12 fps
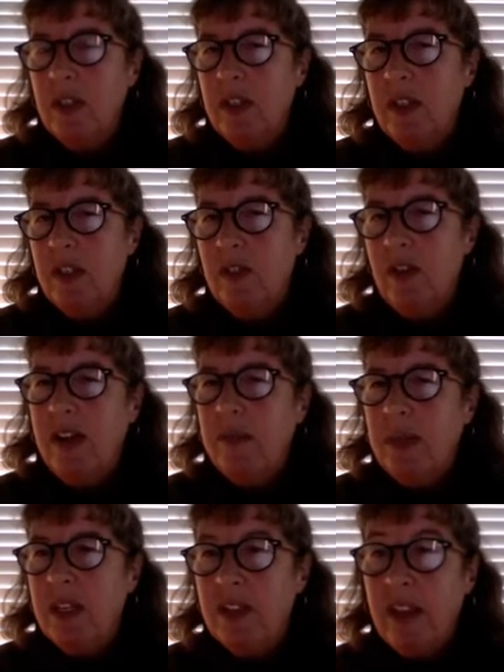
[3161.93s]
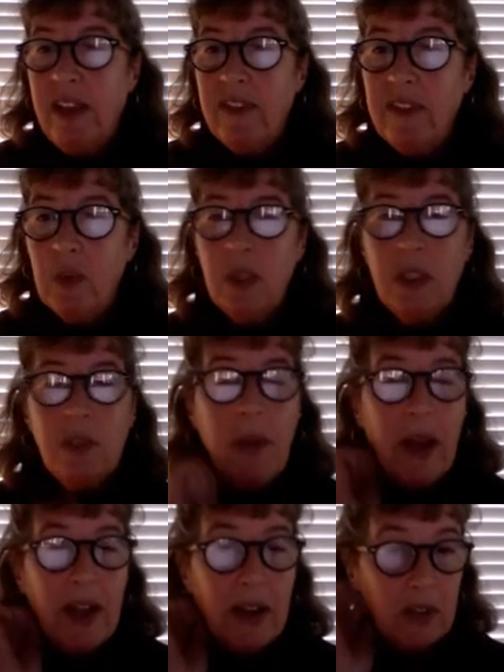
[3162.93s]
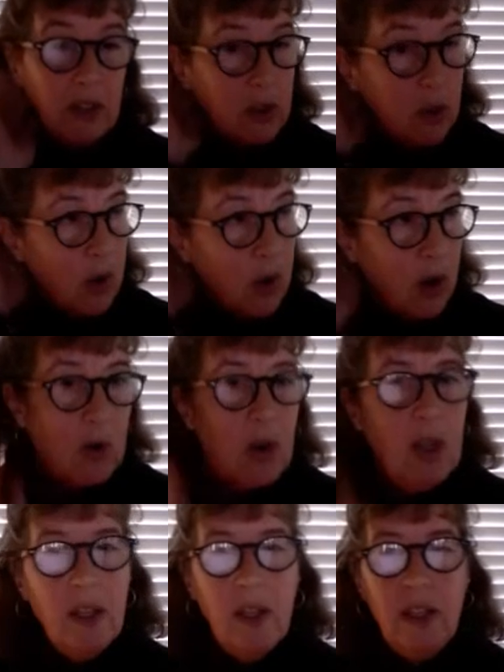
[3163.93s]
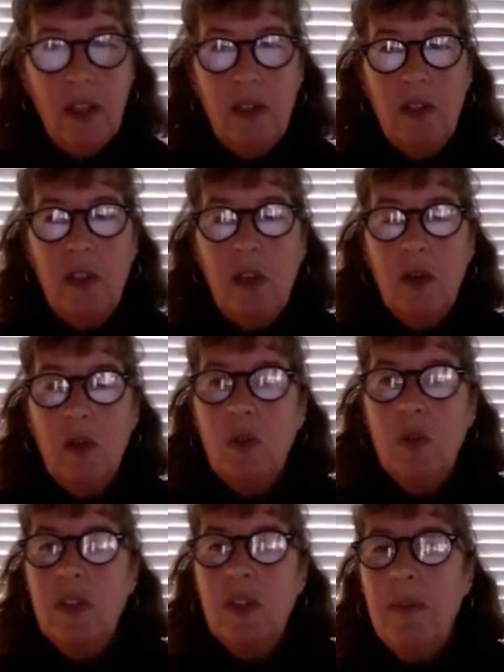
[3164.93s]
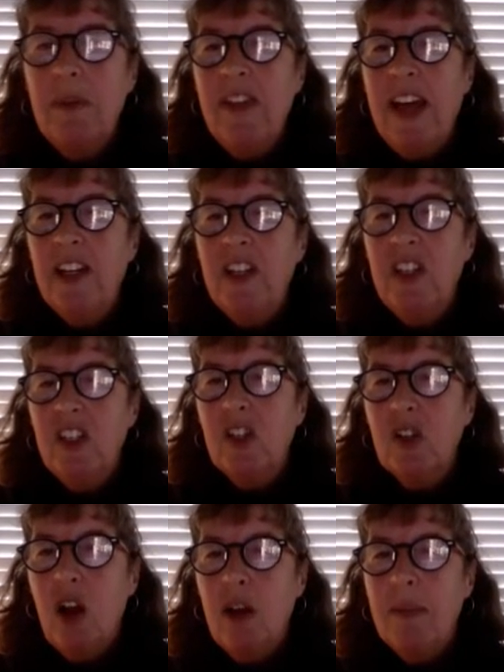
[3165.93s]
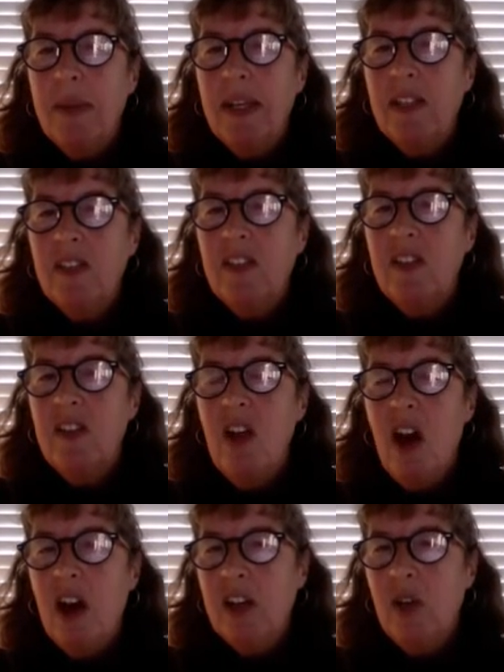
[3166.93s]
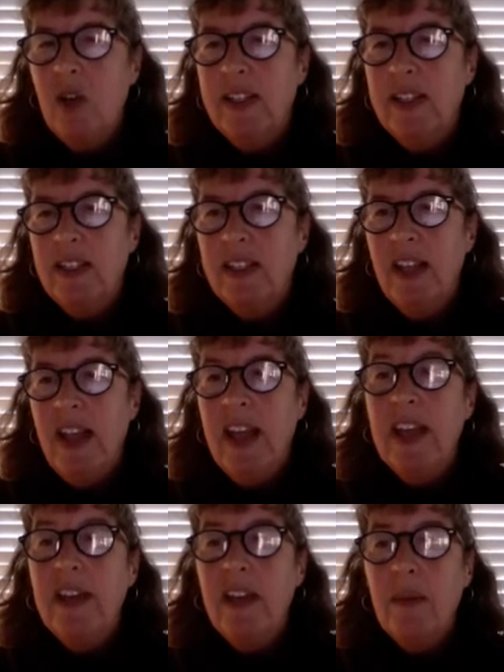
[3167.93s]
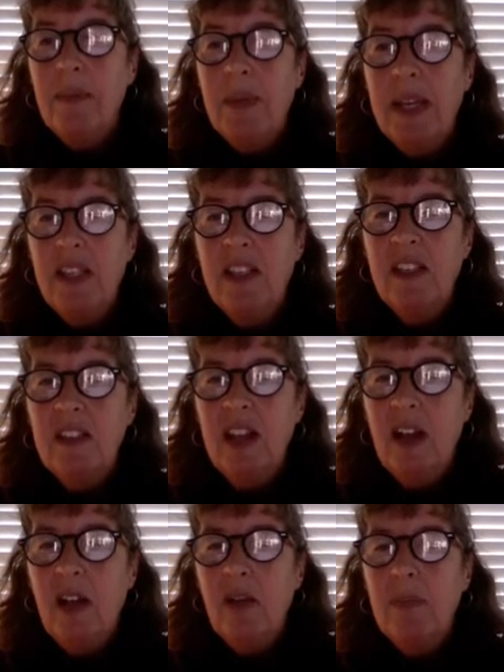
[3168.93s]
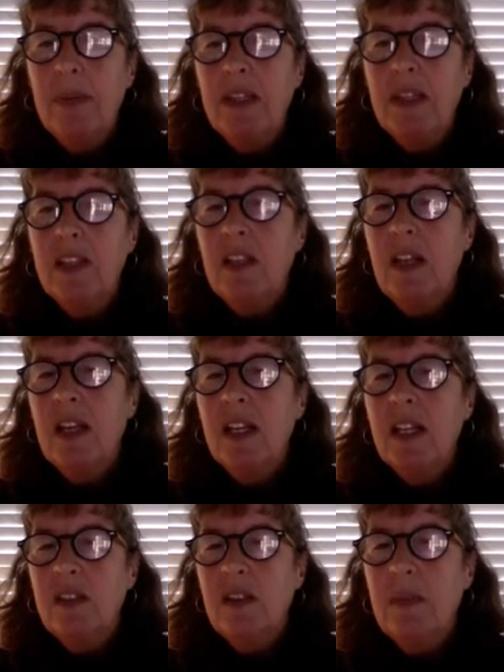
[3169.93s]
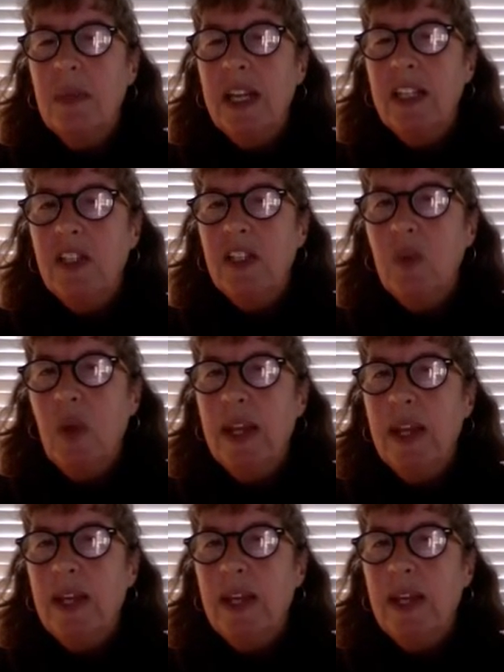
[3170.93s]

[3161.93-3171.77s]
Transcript: right? Because they have to respire to grow. So some of that initial carbon is not going to end up in the cell. But this assimilation rate